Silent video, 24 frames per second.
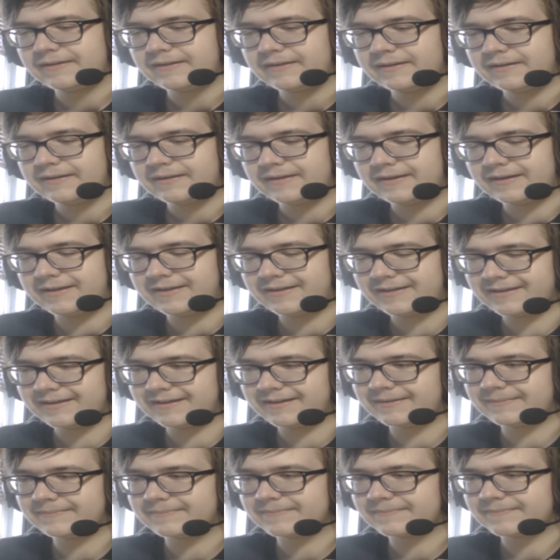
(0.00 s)

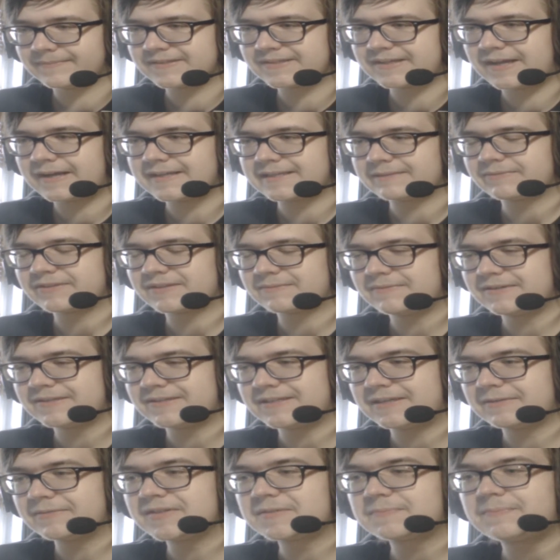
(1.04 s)
signs that was
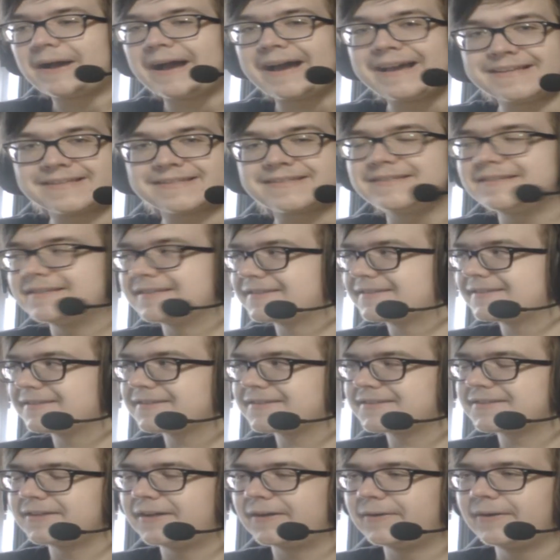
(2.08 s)
missing. It was Pisces.
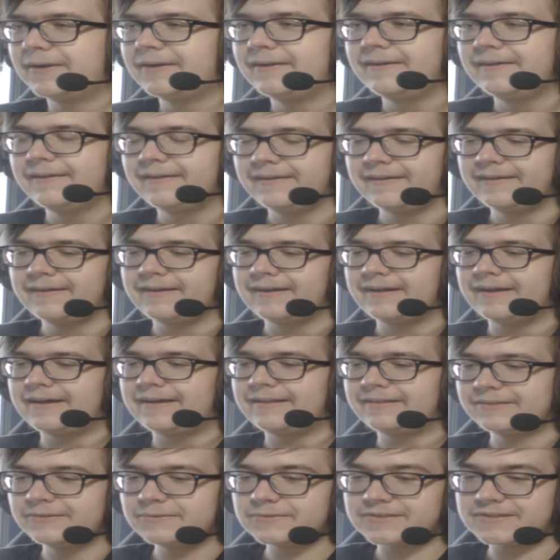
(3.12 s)
So
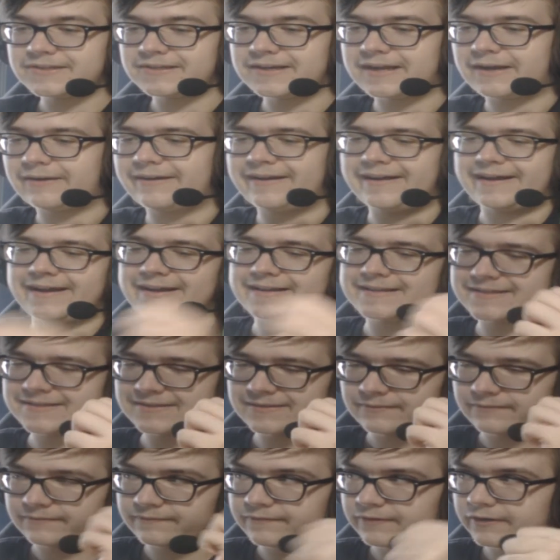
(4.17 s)
Lucy now has
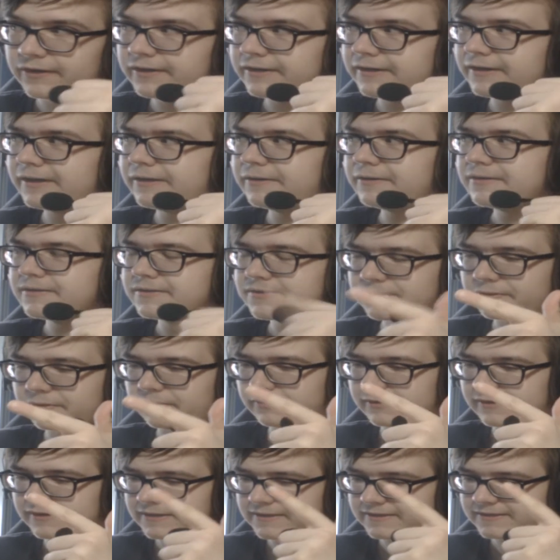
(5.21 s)
Virgo,
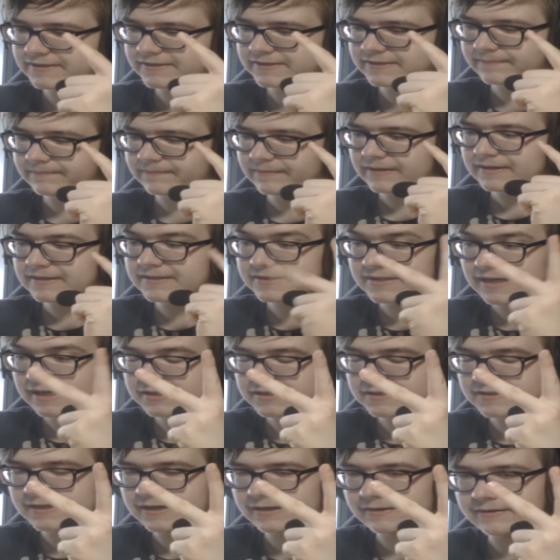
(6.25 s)
Taurus,
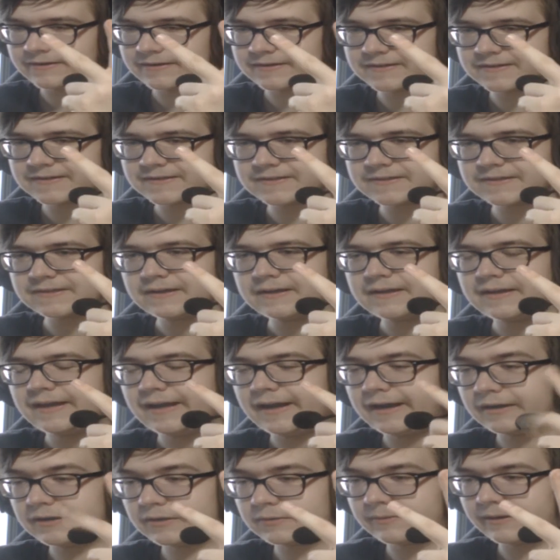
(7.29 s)
Sagittarius,
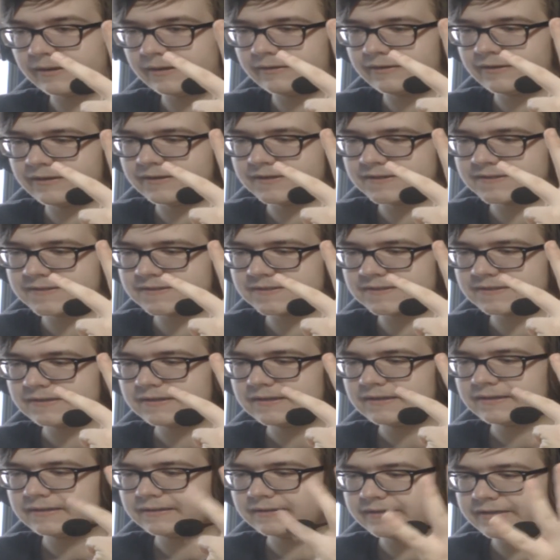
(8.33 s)
Aquarius,
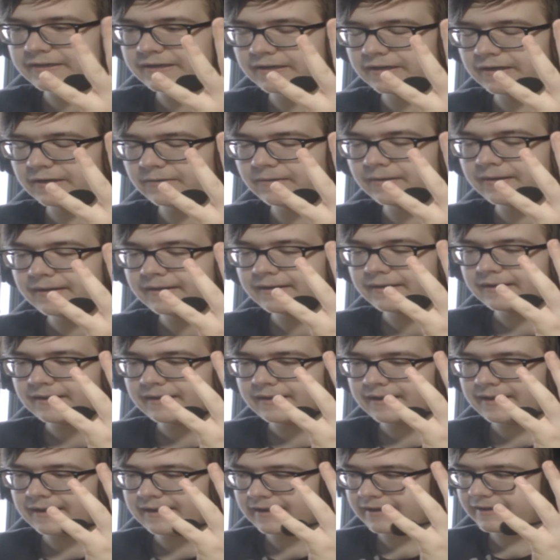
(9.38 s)
Leo,
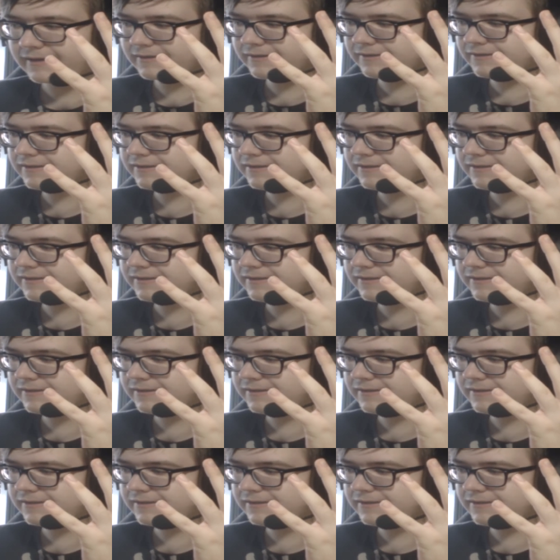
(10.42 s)
and